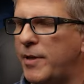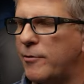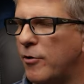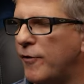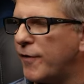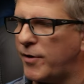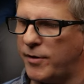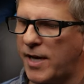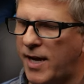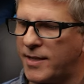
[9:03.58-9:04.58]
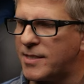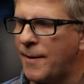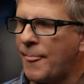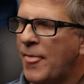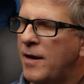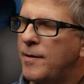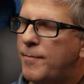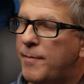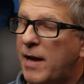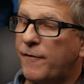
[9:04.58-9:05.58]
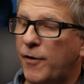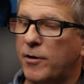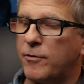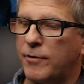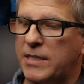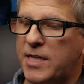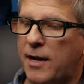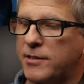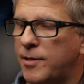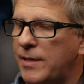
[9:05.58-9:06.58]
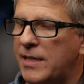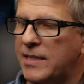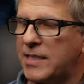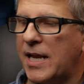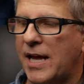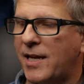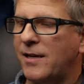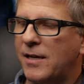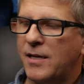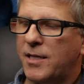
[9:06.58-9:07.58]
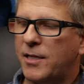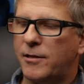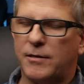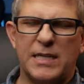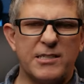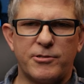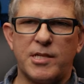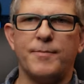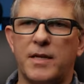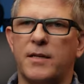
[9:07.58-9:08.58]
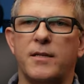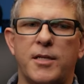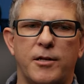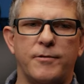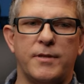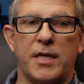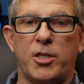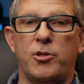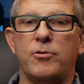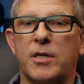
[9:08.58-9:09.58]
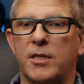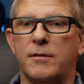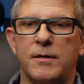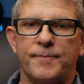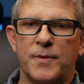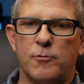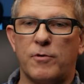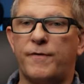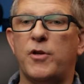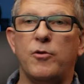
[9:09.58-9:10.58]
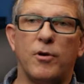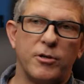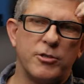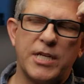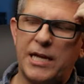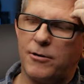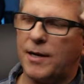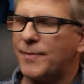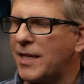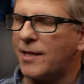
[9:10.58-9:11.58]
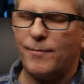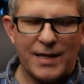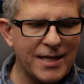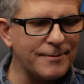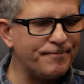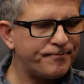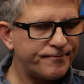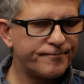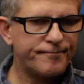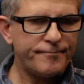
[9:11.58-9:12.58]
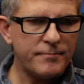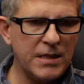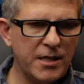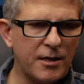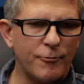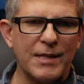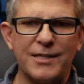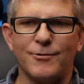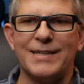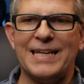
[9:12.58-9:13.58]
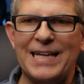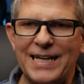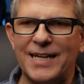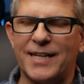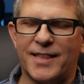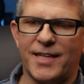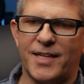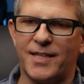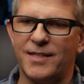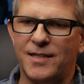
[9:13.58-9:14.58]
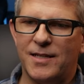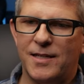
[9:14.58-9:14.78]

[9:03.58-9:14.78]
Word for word: B-roll for you guys. But Manfrotto reached out to me and they said, hey, you know, is there something that, you know, that you could review on your channel? And I'm thinking, man, you know, I really don't need anything,